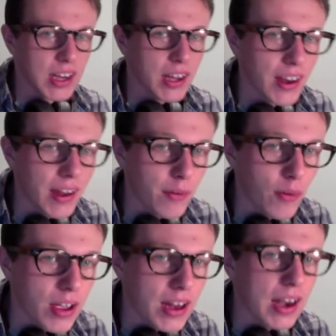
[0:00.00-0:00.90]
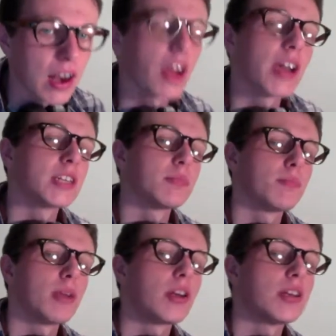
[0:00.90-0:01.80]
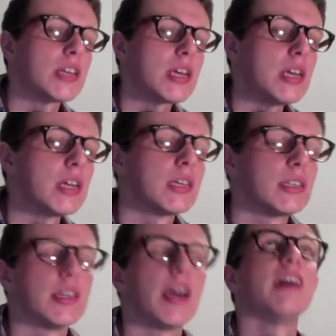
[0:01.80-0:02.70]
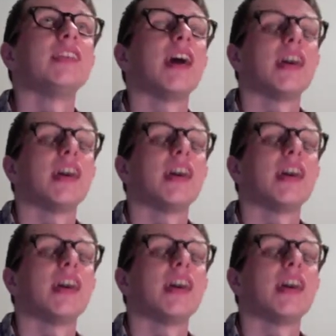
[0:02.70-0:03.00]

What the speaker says: I never really liked Blondie. Yes.